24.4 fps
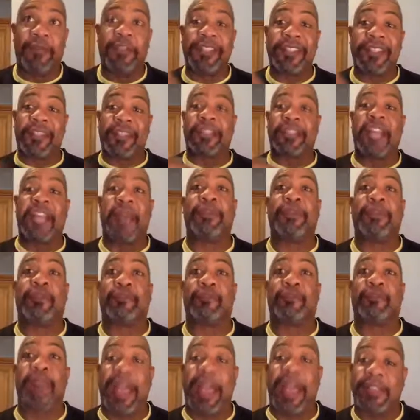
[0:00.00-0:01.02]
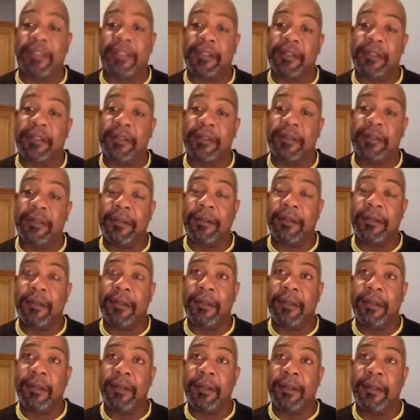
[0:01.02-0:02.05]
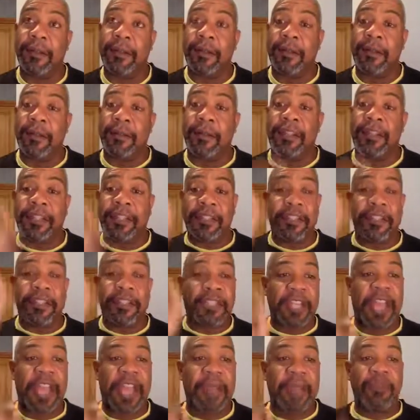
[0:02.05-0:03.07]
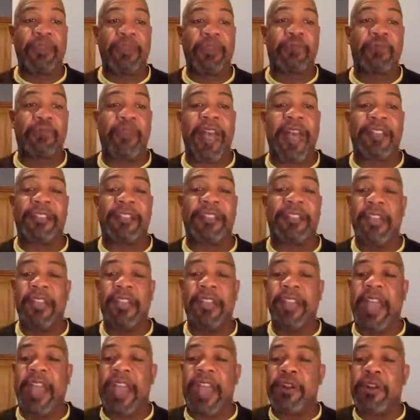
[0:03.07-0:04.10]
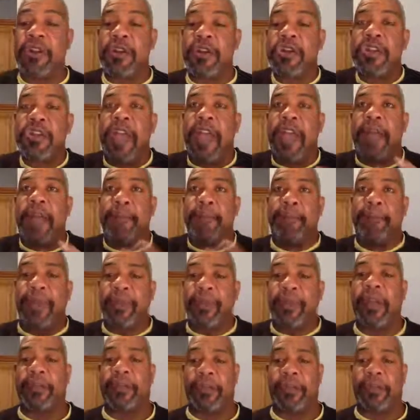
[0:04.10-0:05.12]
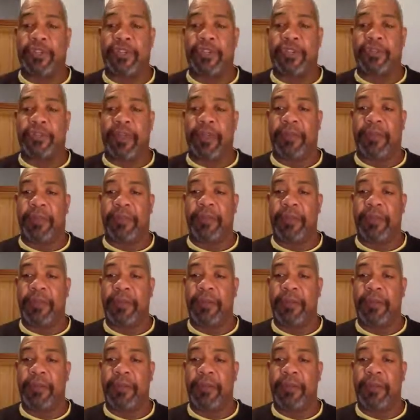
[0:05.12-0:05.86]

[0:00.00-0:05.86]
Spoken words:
is a time to rest. This is a time to rest and build up your strength.